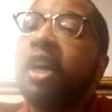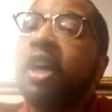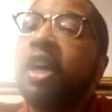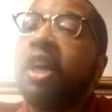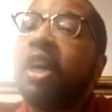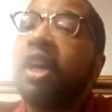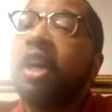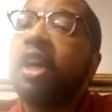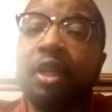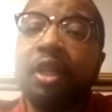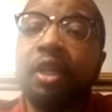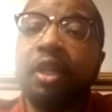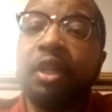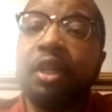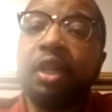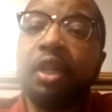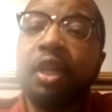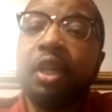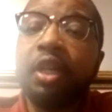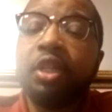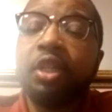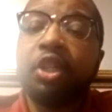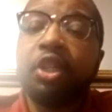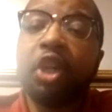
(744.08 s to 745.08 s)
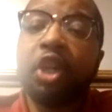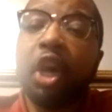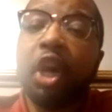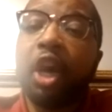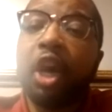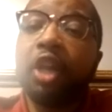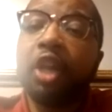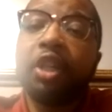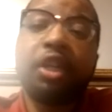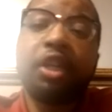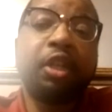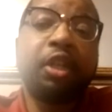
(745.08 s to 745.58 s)
contributed
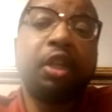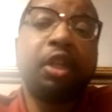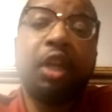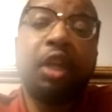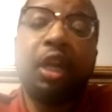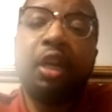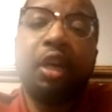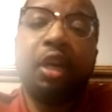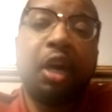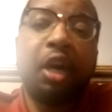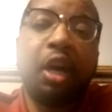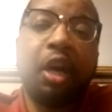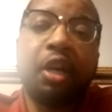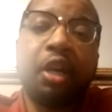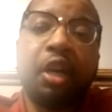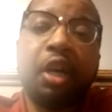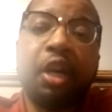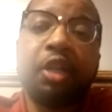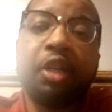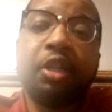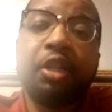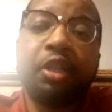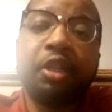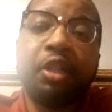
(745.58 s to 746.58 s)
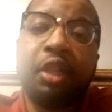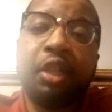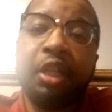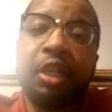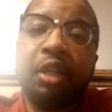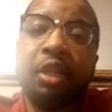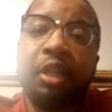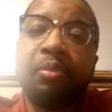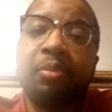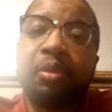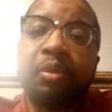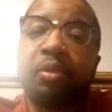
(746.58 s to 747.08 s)
to on other
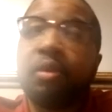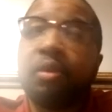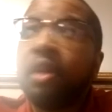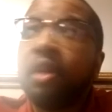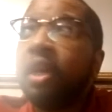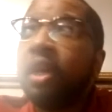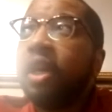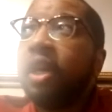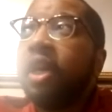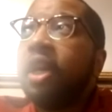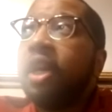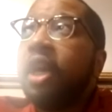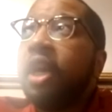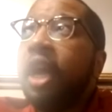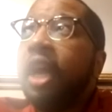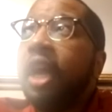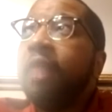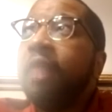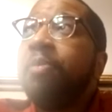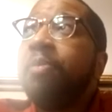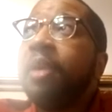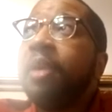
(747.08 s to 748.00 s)
teams and